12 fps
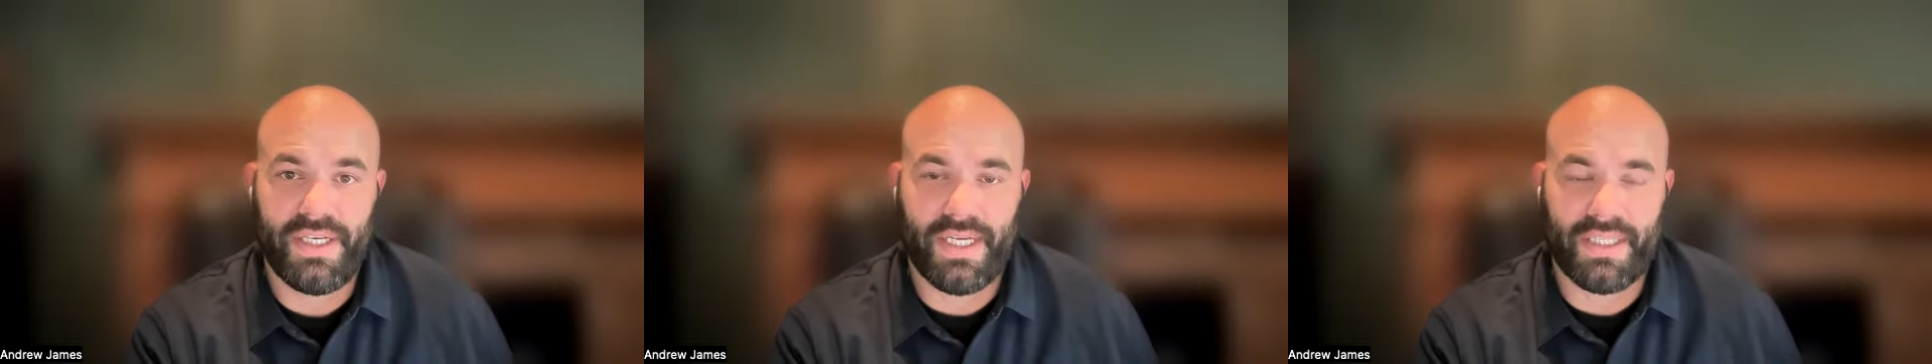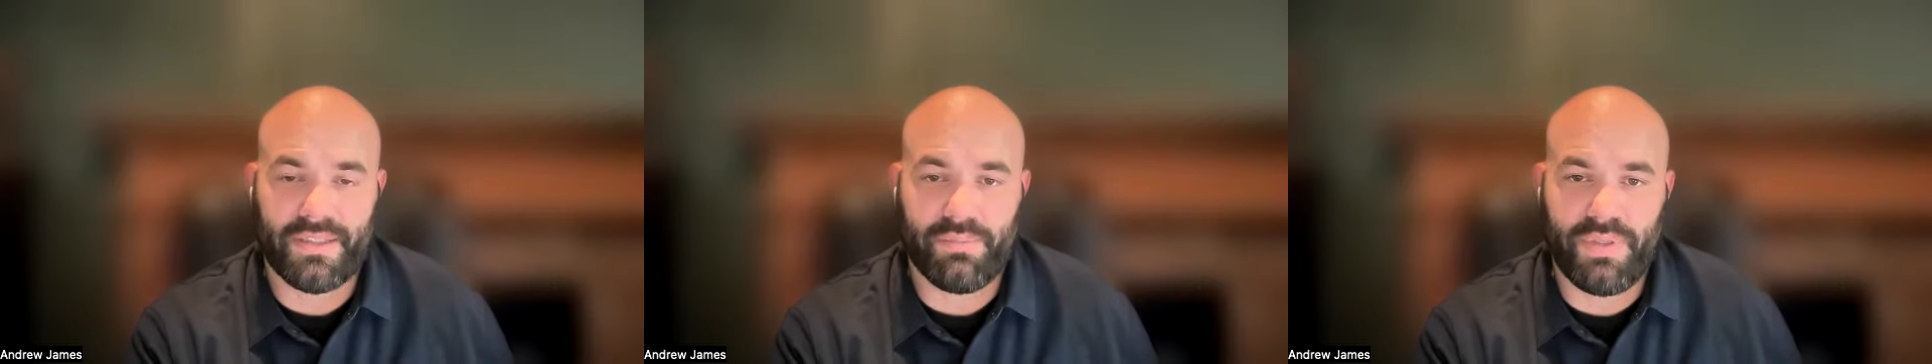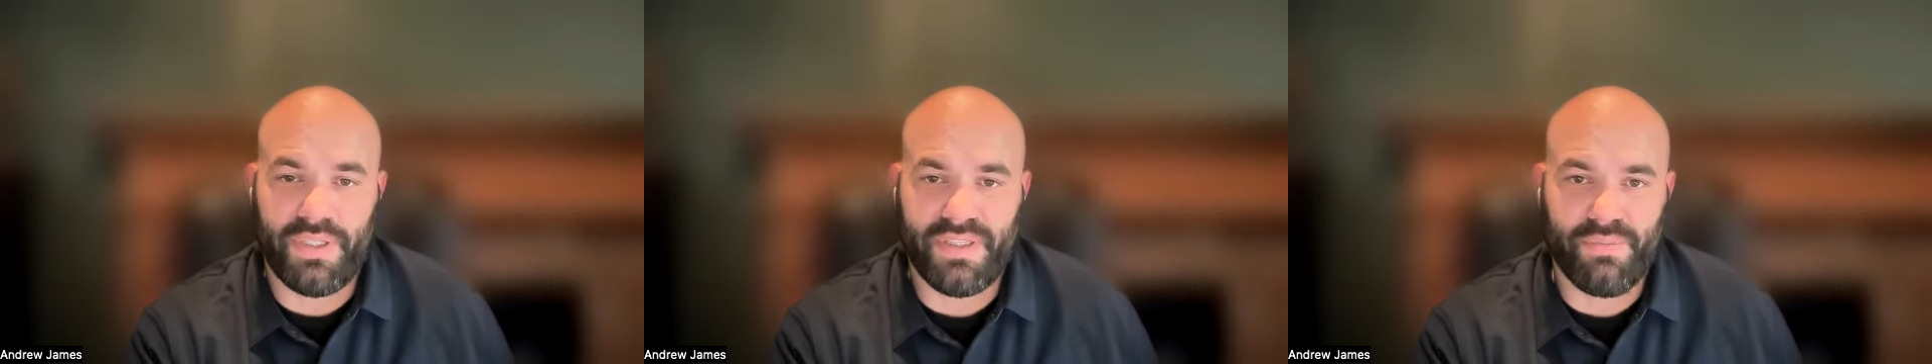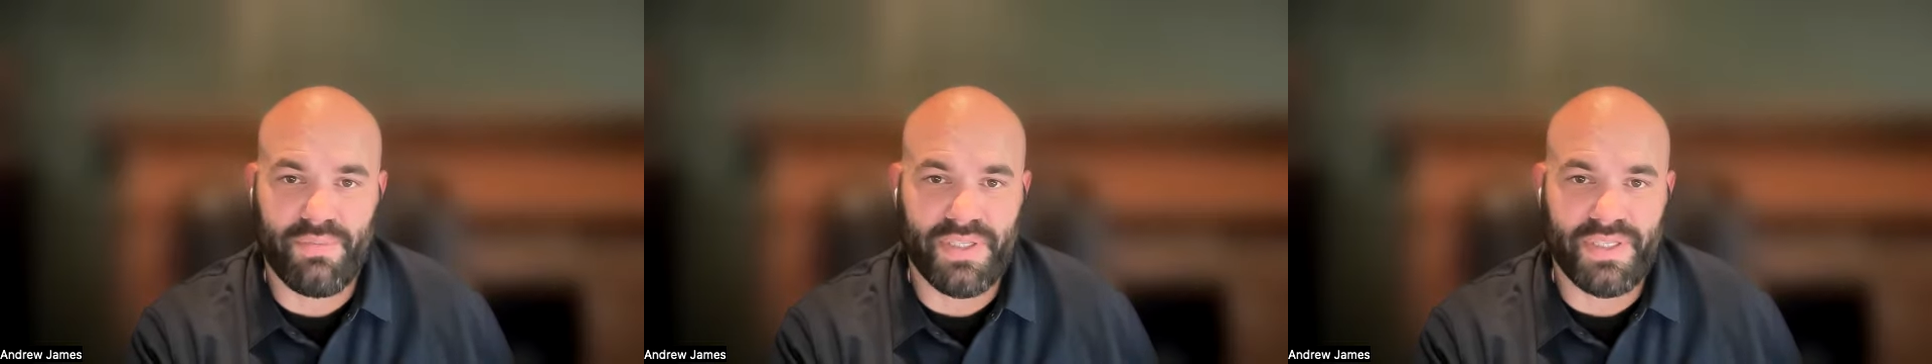at the piece
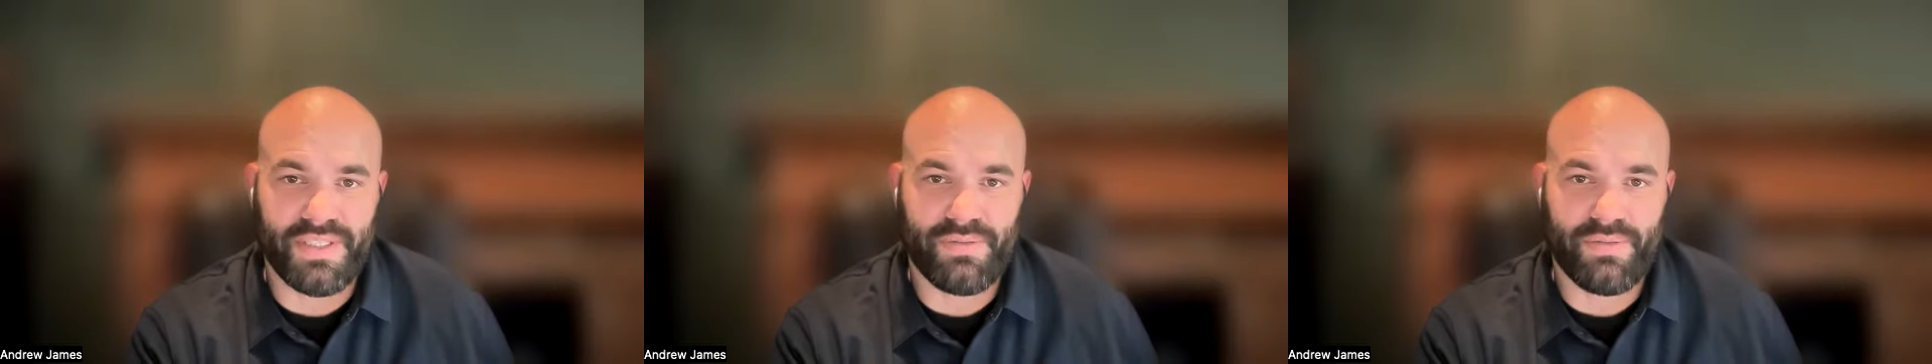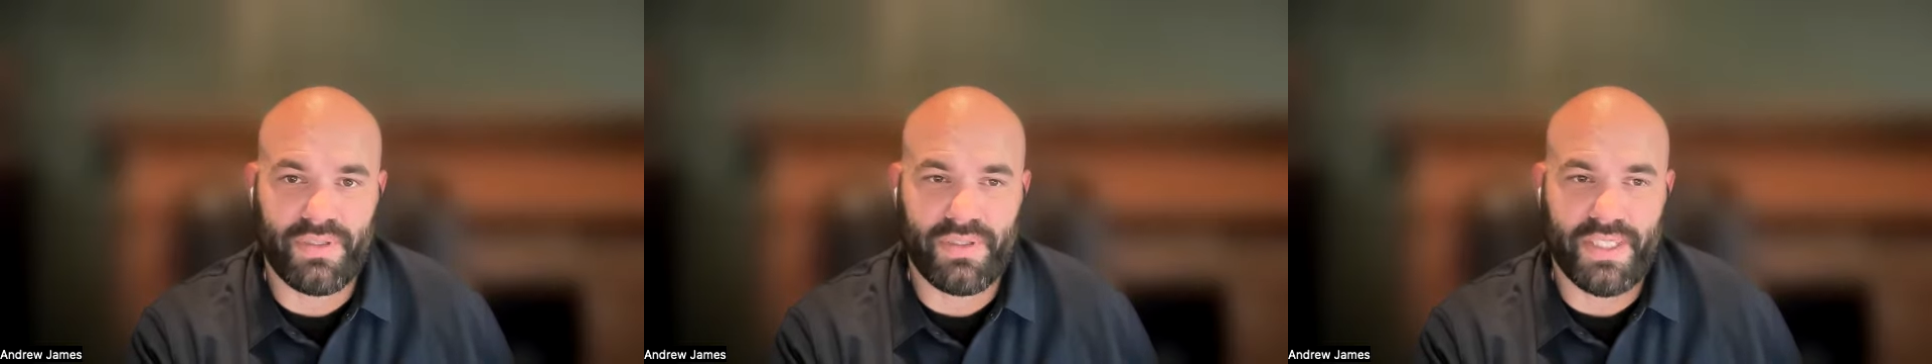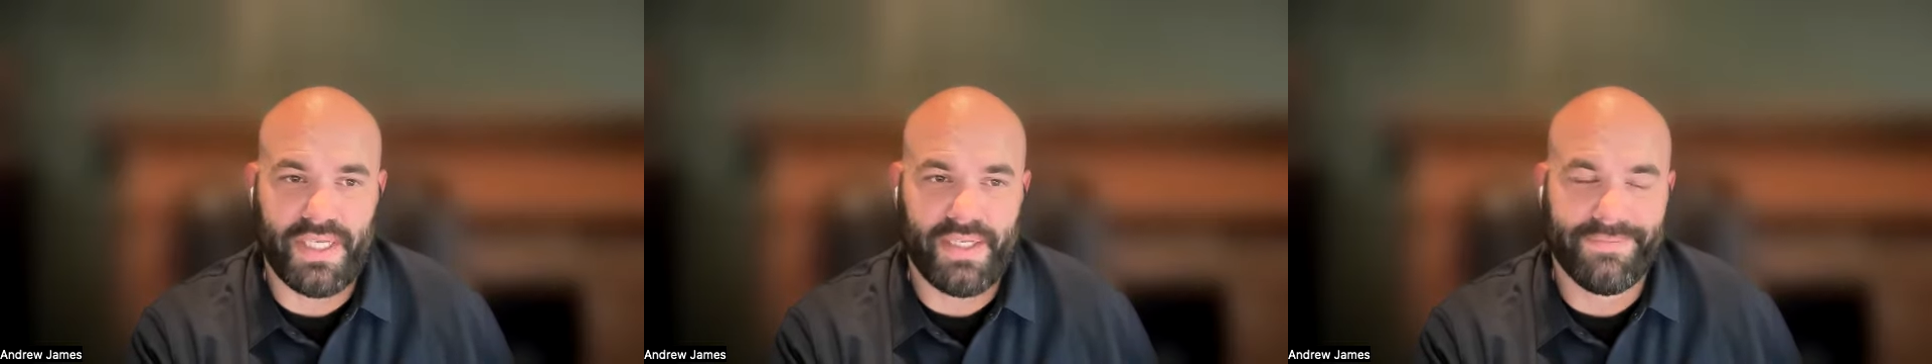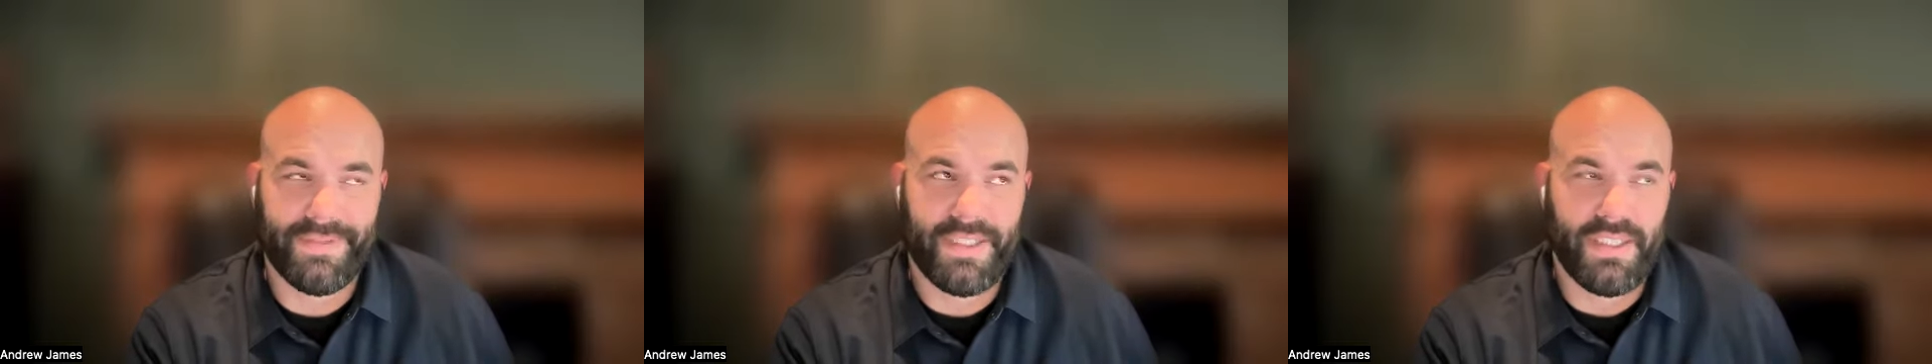of the business we're good at.